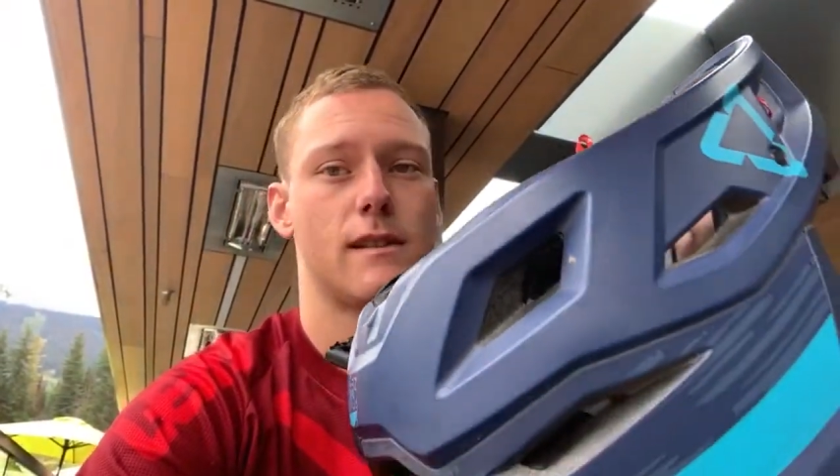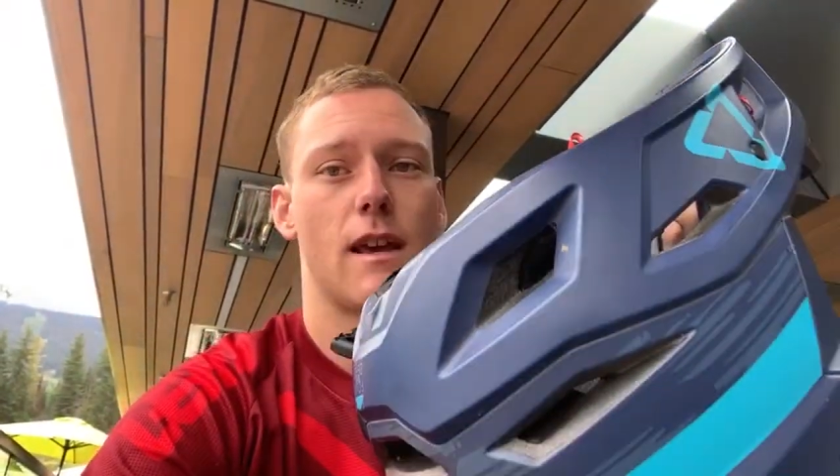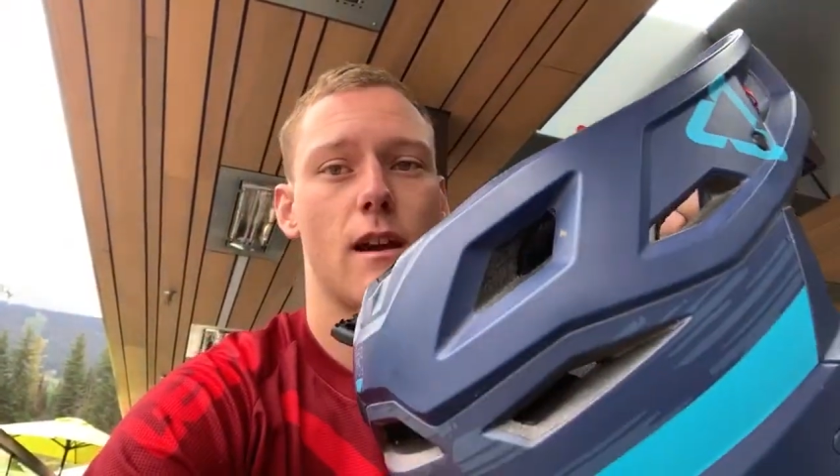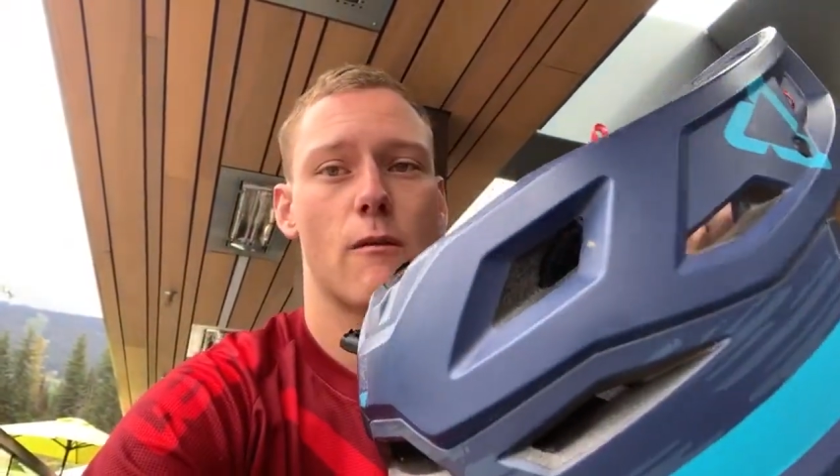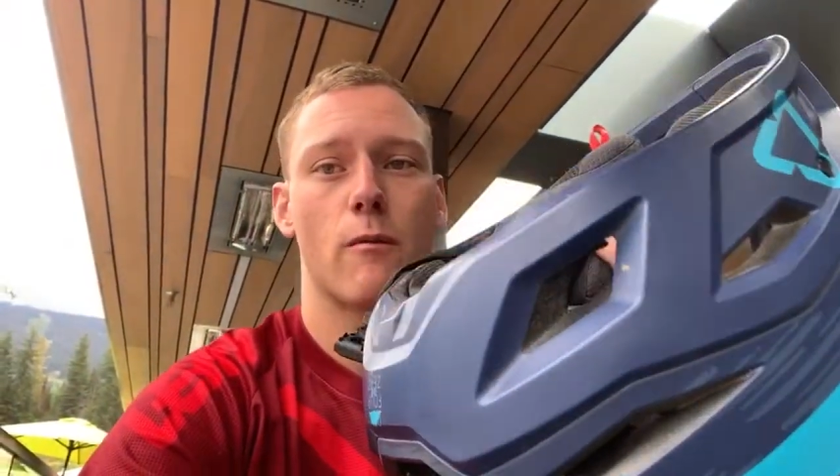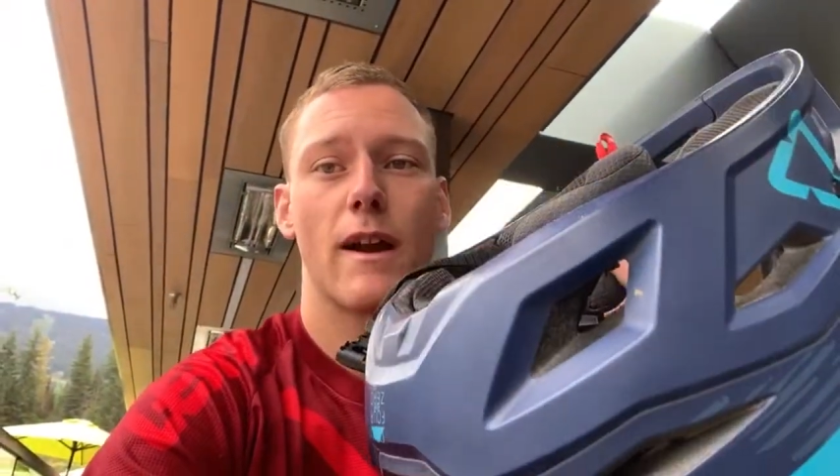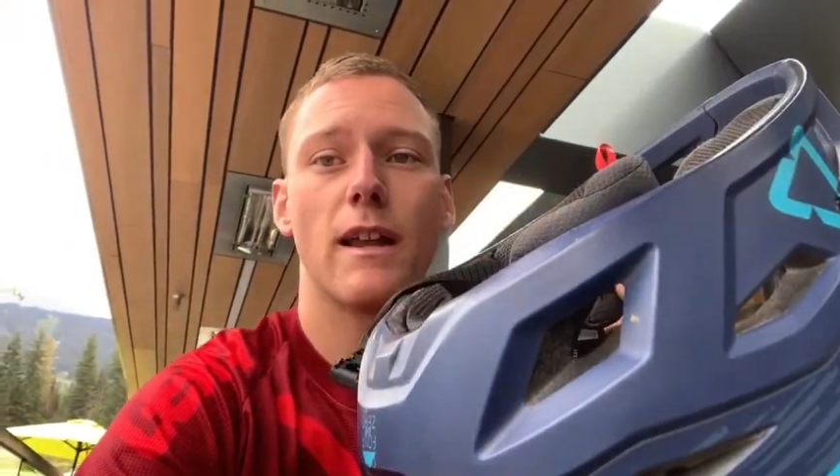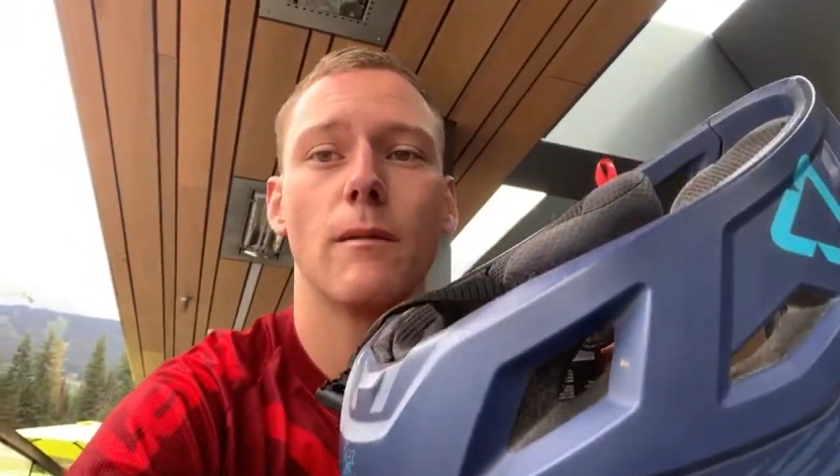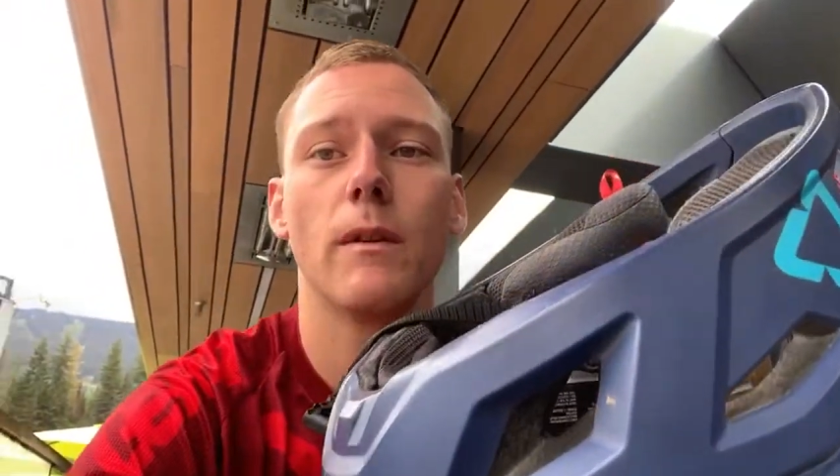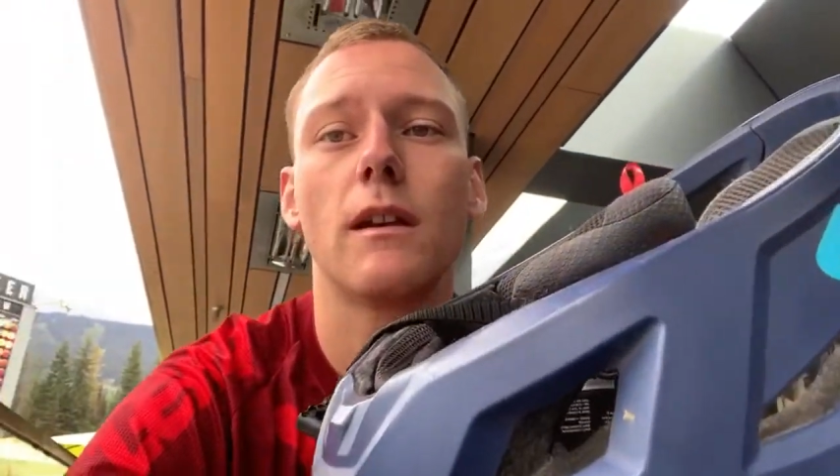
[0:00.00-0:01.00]
They are
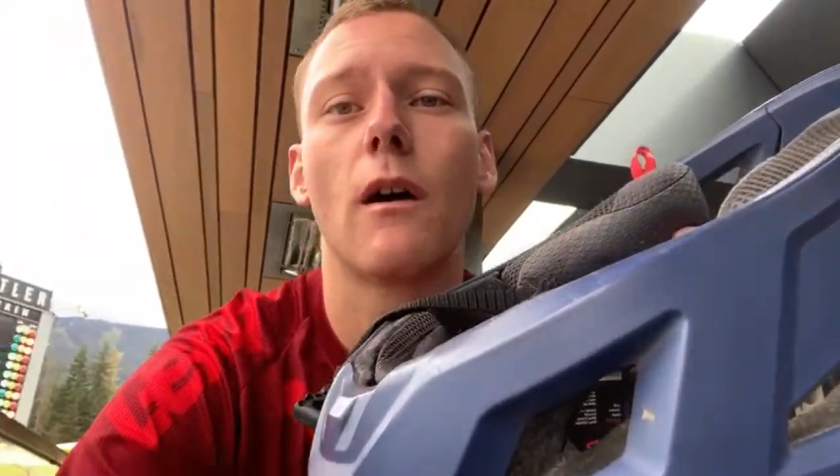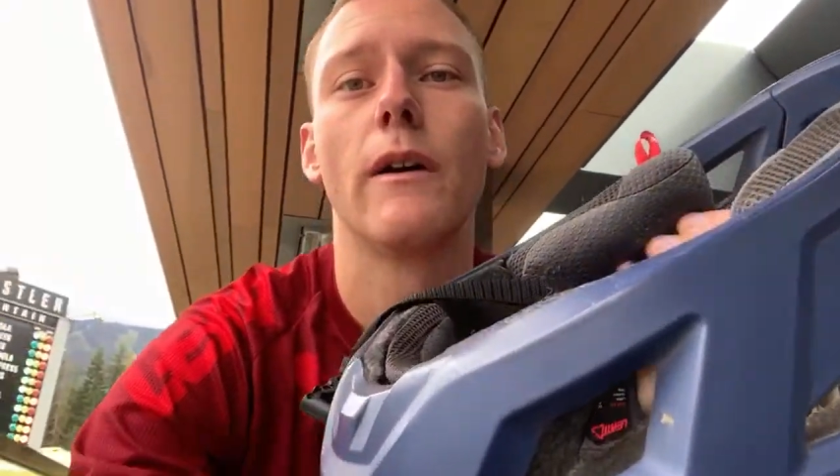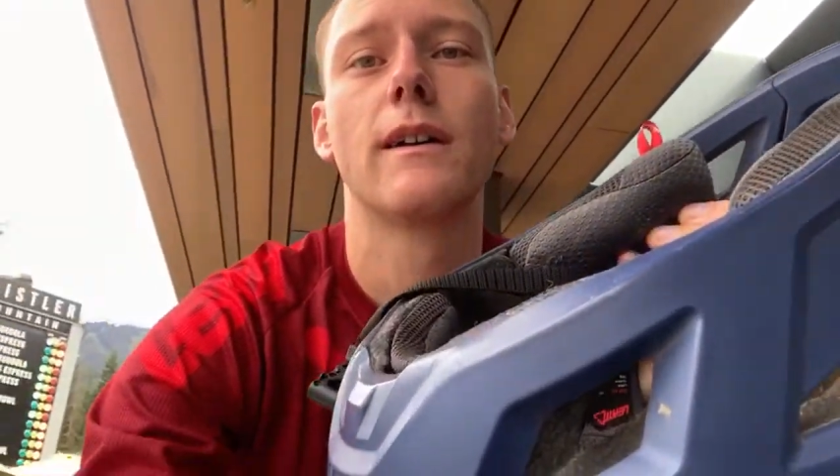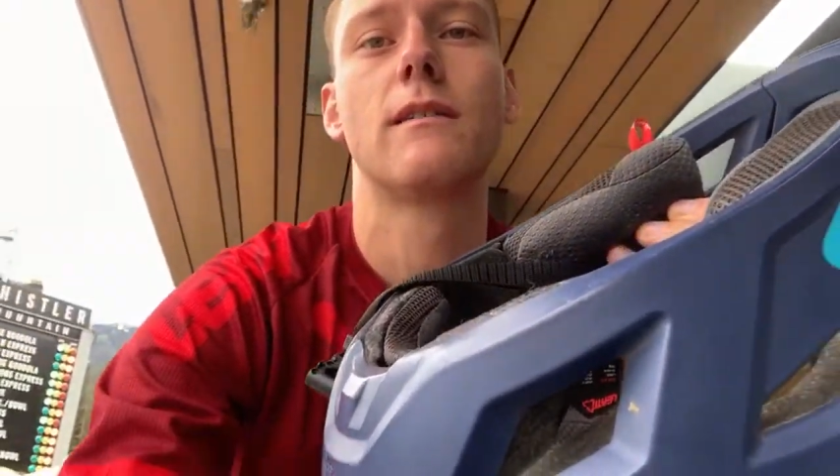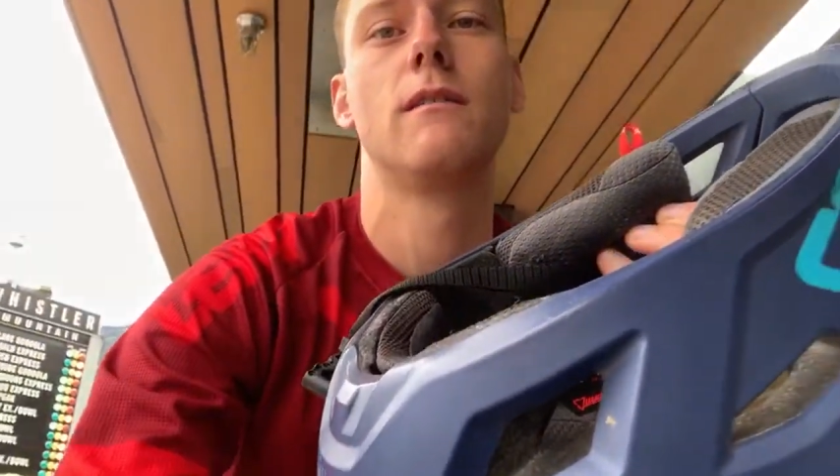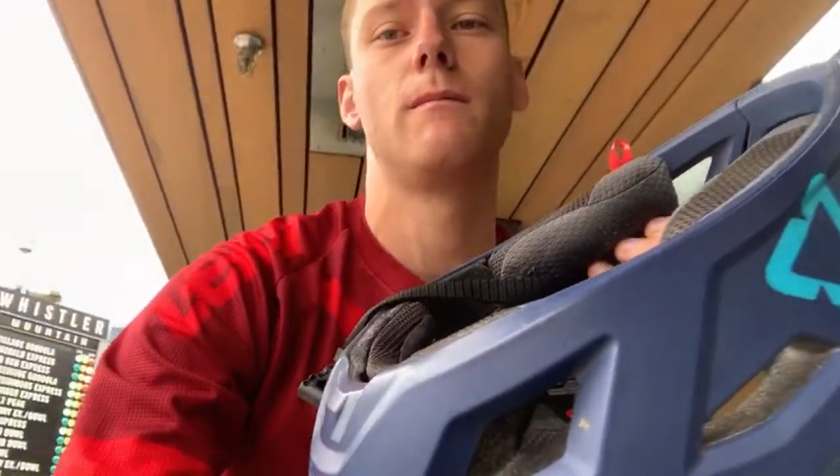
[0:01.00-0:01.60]
randomly going to